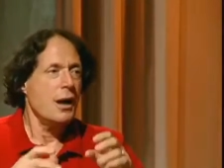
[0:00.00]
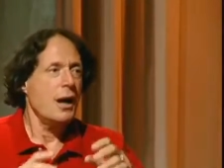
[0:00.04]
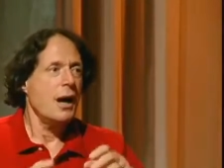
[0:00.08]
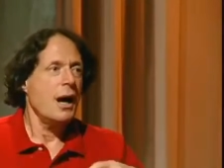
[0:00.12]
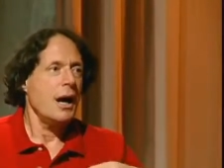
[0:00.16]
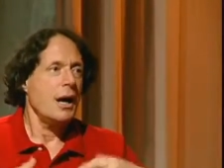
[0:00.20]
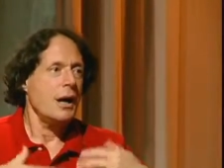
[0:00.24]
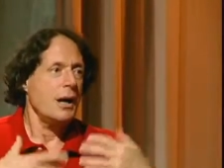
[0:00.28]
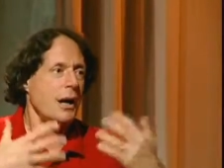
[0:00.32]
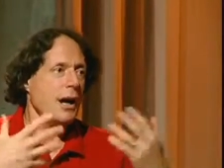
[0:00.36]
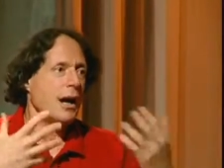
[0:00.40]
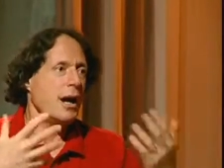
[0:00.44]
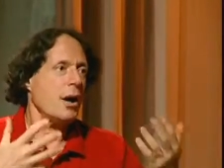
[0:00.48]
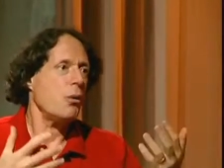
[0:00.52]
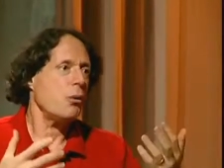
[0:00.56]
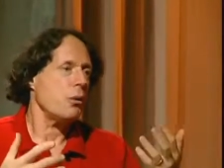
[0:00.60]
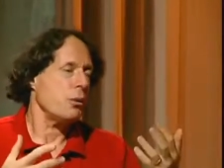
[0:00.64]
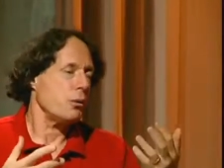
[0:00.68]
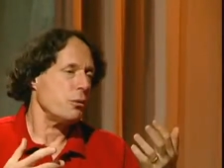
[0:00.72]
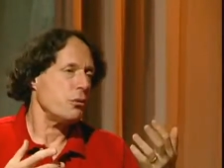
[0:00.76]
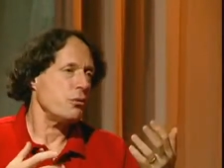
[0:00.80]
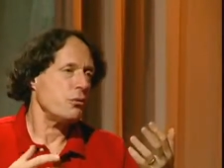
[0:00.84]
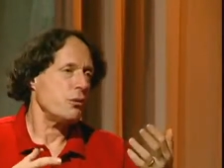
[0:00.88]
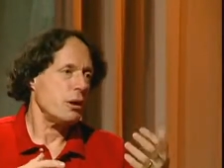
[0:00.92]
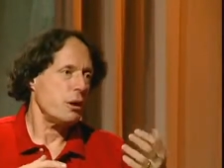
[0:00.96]
and how I
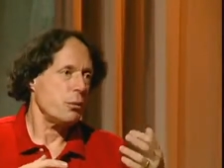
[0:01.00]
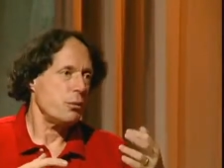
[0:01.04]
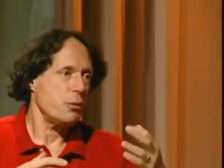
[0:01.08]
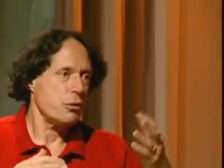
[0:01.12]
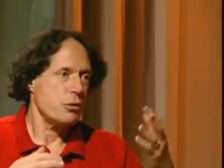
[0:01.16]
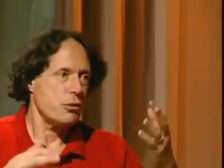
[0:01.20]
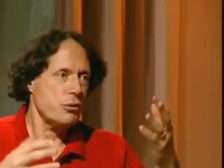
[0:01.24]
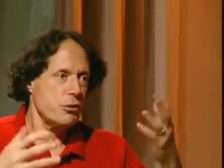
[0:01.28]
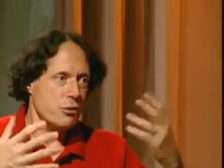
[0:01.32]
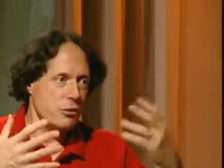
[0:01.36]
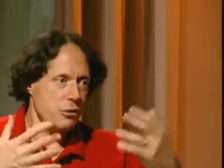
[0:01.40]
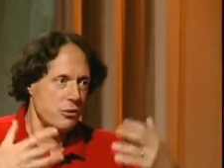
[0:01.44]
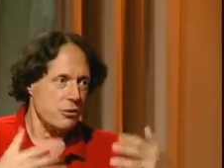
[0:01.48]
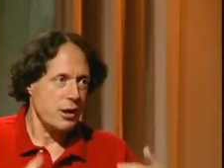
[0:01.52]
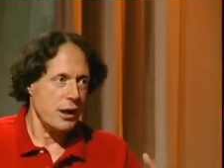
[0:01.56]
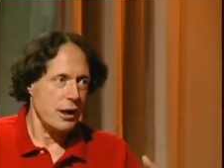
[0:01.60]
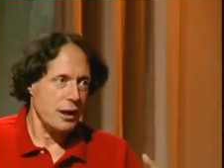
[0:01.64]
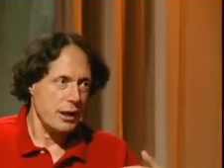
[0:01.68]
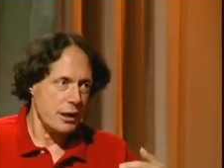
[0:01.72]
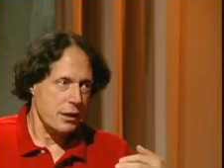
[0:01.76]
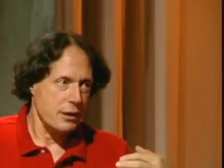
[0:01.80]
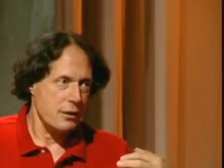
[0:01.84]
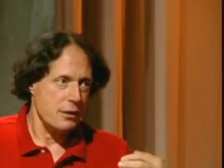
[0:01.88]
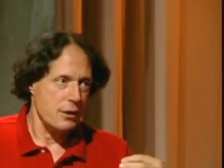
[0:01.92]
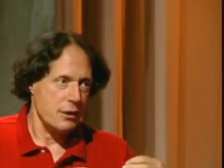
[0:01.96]
was able to
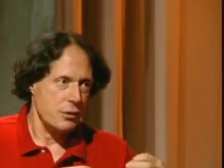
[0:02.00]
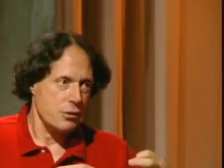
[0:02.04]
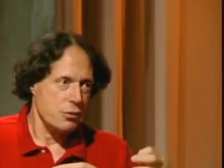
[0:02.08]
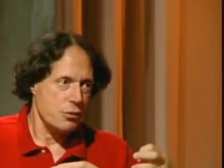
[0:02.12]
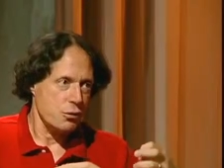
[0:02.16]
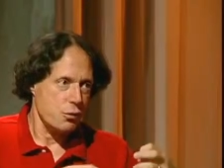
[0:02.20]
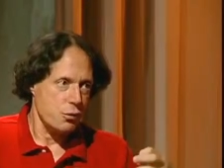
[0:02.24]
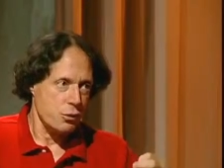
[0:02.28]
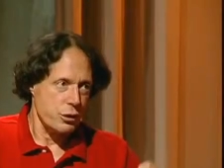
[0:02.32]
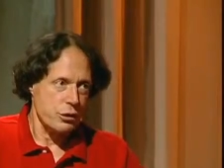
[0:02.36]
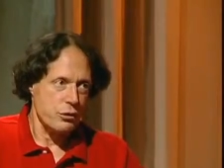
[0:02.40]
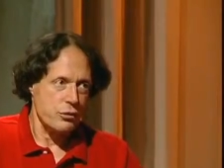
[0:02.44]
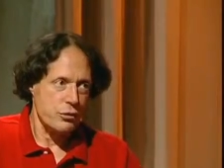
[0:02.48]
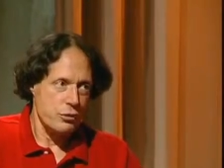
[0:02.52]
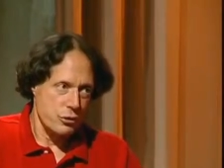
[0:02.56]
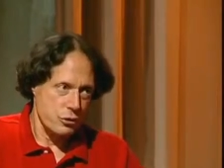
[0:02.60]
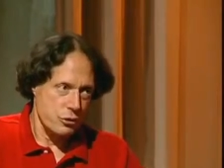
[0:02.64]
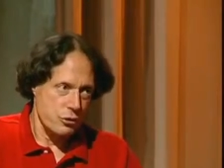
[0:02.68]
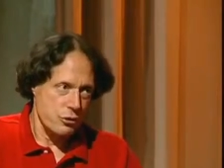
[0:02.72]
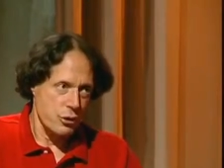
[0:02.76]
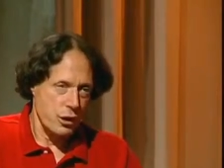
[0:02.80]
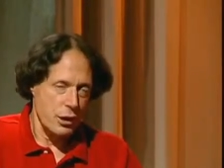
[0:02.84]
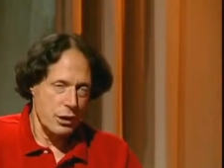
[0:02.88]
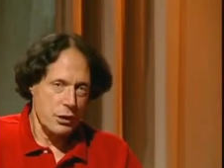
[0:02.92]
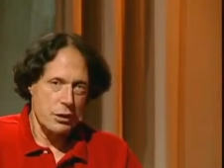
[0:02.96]
take these
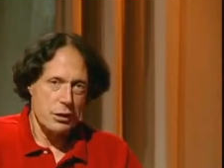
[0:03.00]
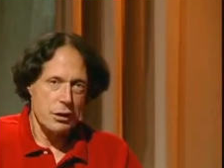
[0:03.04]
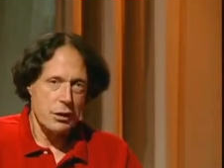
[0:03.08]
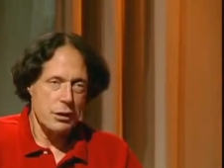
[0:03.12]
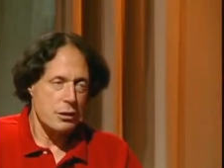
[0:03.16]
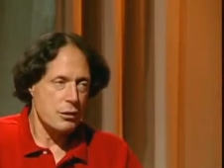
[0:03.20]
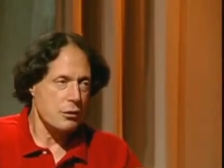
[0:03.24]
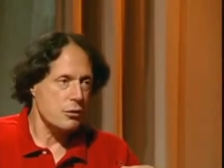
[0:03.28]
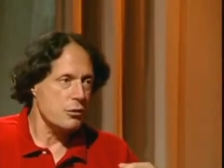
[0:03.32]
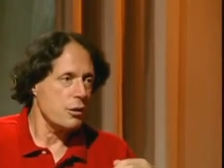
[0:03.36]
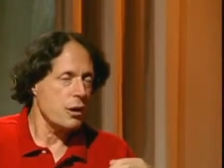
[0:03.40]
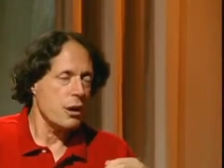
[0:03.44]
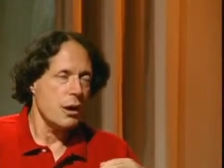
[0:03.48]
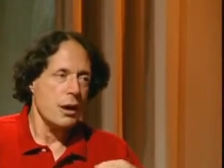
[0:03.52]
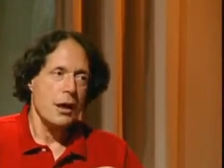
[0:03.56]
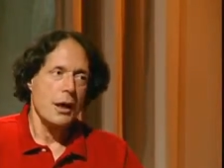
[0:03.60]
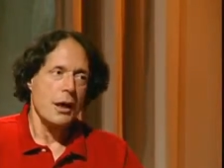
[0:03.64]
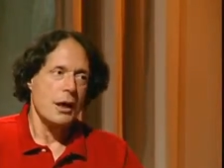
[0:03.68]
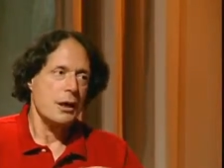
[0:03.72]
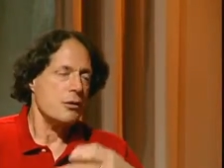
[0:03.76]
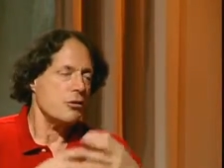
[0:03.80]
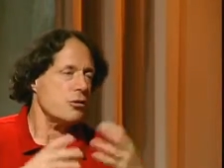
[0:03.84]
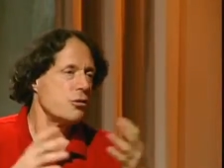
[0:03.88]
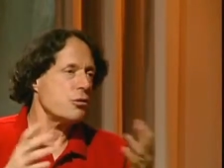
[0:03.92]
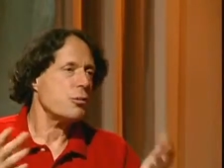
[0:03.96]
research ideas
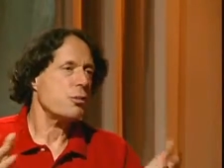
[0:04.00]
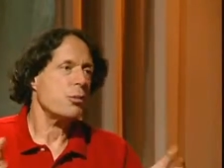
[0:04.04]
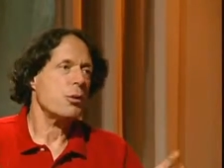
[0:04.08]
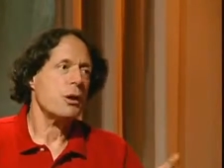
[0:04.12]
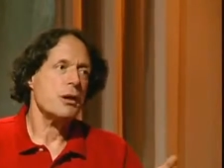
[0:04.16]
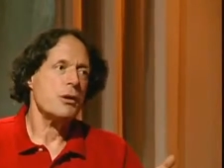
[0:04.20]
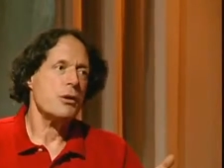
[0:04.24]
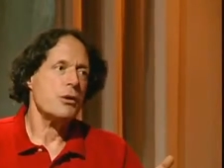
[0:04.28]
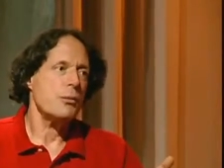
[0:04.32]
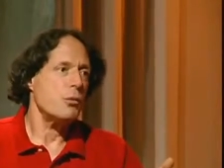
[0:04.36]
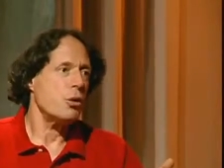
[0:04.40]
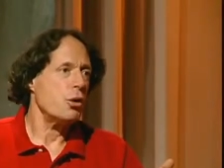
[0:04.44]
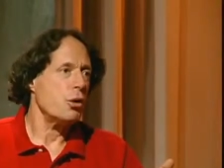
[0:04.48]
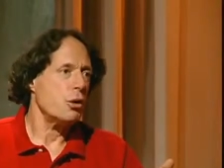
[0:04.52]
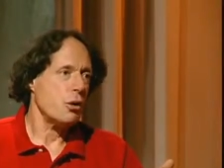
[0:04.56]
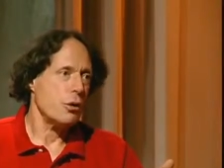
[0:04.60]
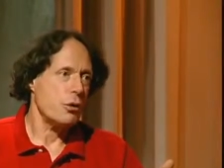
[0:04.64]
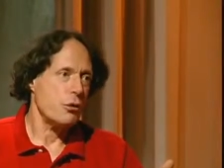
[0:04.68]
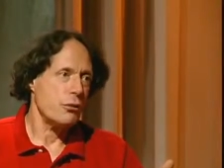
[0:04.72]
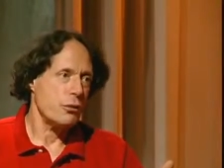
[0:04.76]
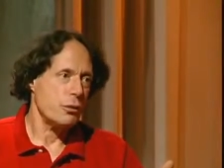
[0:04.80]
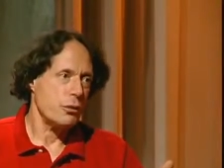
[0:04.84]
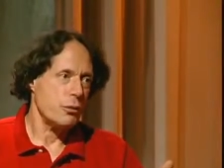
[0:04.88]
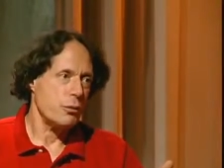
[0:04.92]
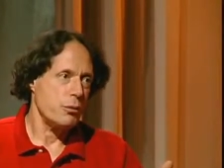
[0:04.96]
and spread them all
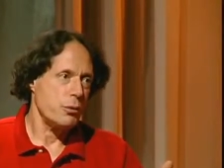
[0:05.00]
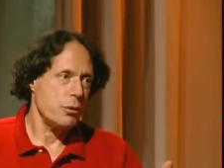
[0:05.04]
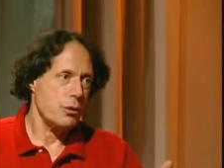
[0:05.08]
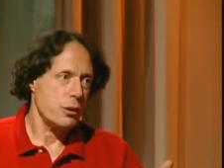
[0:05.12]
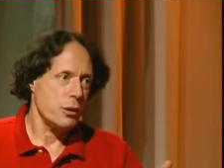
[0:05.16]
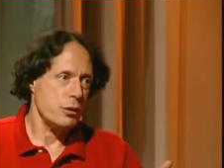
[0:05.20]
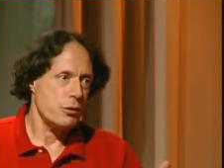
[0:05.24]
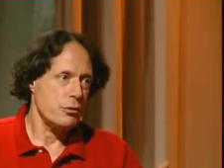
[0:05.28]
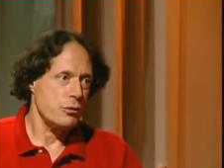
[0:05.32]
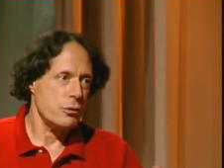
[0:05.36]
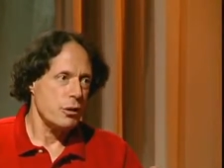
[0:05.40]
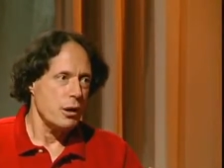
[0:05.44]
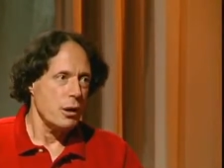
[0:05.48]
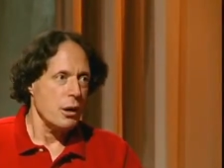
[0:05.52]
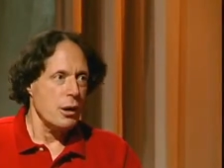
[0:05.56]
over the place.